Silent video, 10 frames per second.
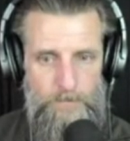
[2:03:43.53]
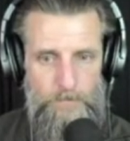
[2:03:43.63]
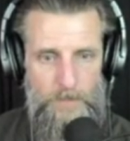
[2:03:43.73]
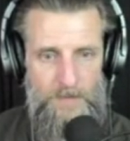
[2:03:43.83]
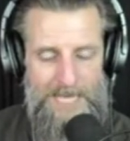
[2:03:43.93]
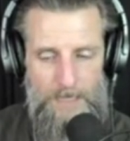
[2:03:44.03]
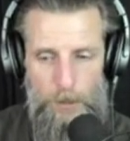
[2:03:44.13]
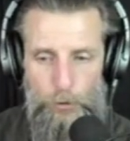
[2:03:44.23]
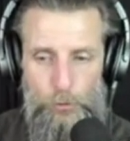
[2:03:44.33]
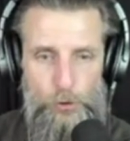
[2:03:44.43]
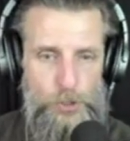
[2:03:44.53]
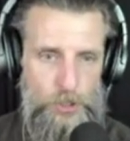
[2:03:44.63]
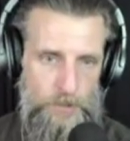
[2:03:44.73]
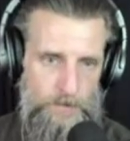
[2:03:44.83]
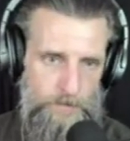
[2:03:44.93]
that loosh
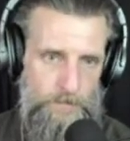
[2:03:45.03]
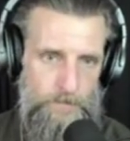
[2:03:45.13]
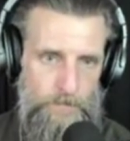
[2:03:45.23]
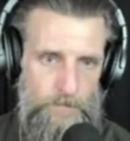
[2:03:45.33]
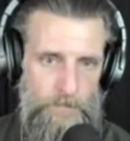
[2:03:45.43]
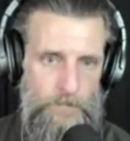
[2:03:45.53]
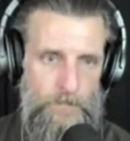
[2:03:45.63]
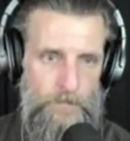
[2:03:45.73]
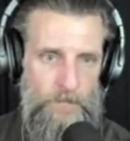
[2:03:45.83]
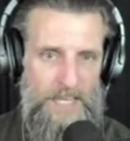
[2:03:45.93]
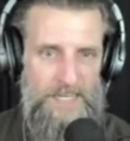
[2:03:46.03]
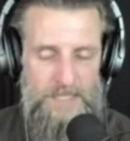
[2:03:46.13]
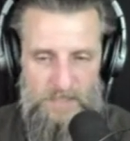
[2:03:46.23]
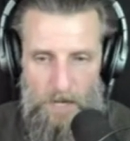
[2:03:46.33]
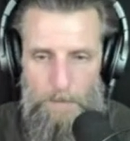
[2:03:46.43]
that it
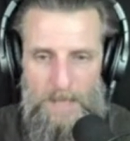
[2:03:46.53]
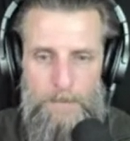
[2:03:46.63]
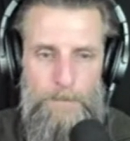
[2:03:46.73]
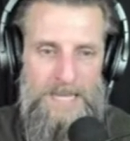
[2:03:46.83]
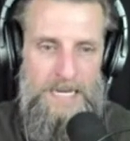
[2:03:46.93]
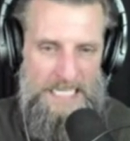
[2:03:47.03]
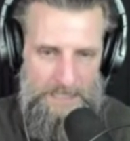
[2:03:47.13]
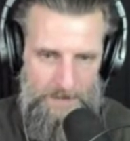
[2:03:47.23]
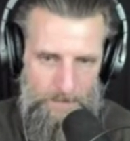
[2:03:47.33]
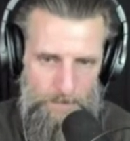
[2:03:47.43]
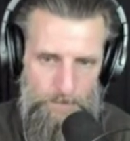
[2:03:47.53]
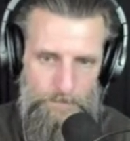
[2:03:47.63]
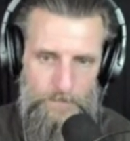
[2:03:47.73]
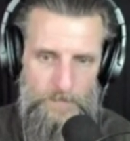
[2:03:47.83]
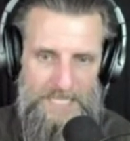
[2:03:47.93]
is um, emitting
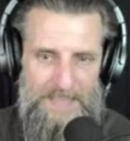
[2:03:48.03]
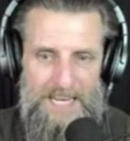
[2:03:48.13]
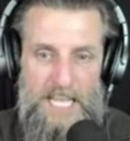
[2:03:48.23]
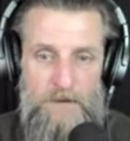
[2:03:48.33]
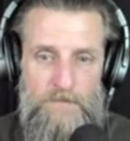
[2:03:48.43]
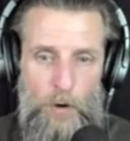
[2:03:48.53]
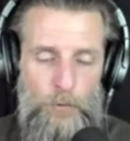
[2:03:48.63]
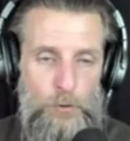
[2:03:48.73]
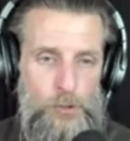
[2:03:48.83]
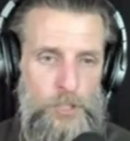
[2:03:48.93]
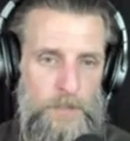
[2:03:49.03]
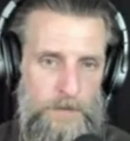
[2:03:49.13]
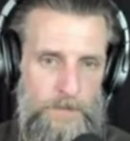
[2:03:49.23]
that involution.